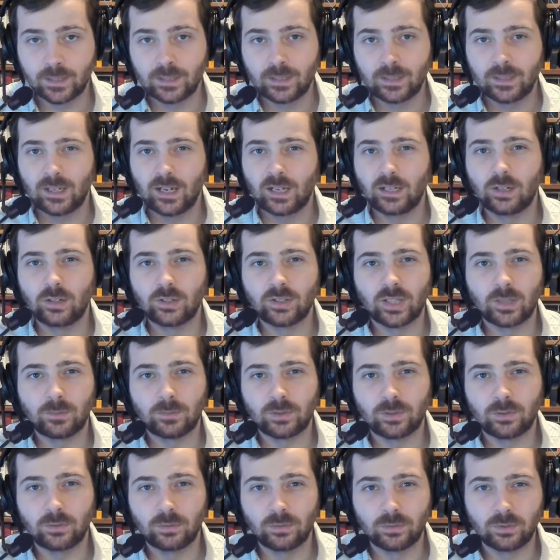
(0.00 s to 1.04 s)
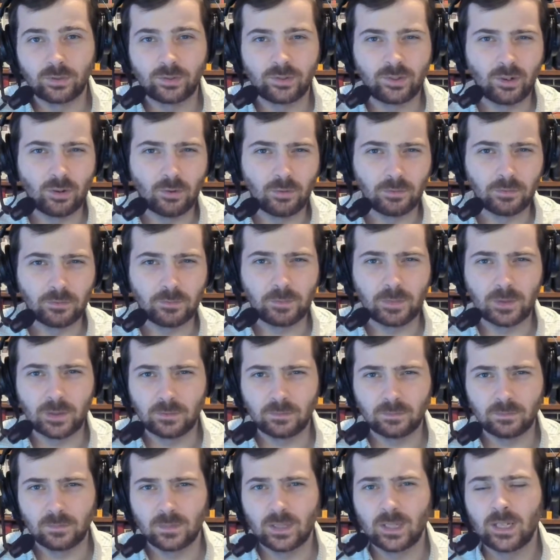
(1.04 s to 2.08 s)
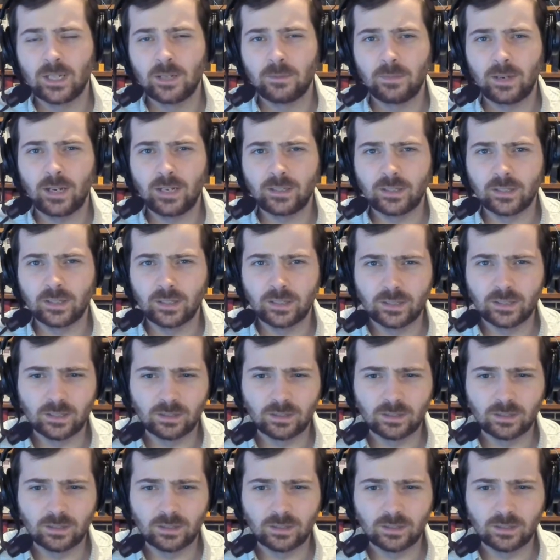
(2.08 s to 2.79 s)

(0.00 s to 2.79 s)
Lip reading: I know some schools don't, but mine does,